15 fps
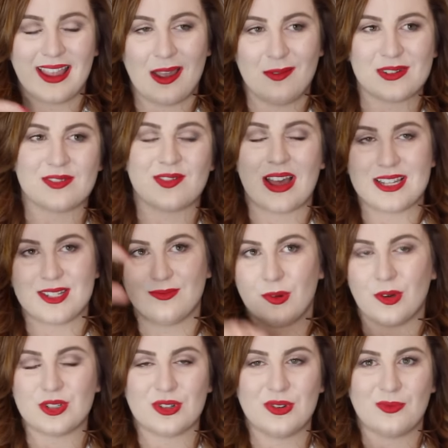Like I would have had to
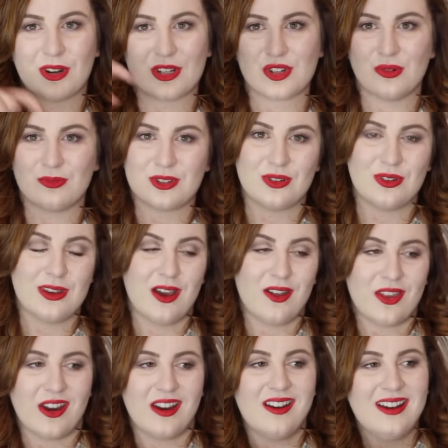walk to in one shop, to in the
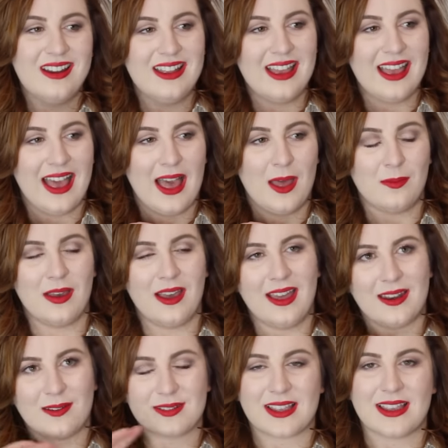other, um,
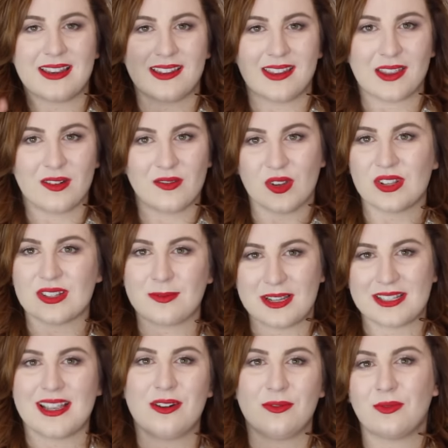and I was kind of like confusing
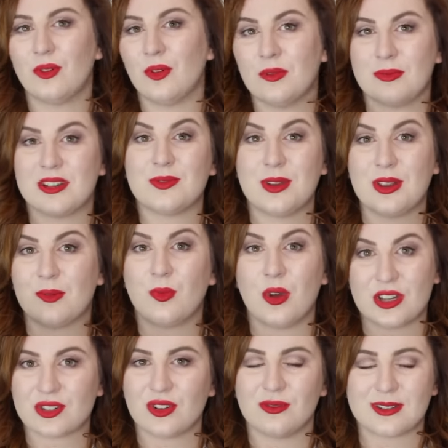myself going between them
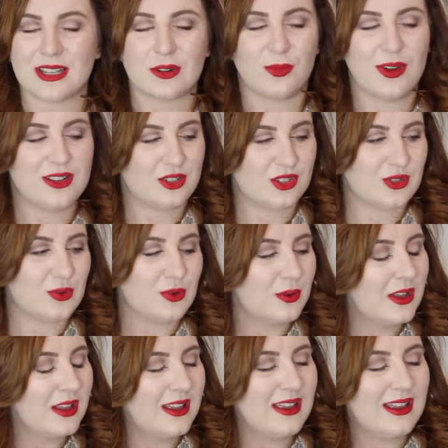which shops had which,
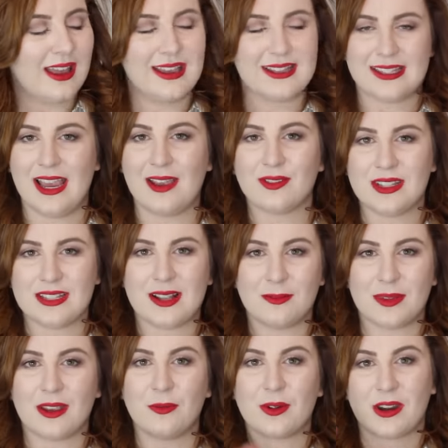so it's definitely
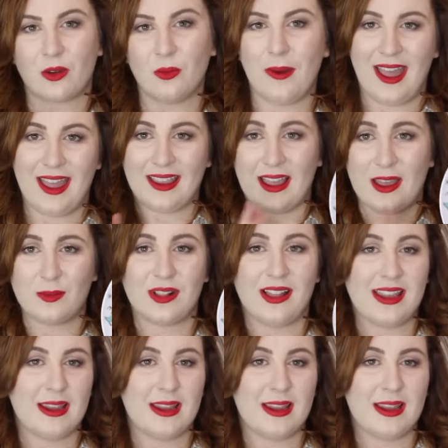something when I go back I would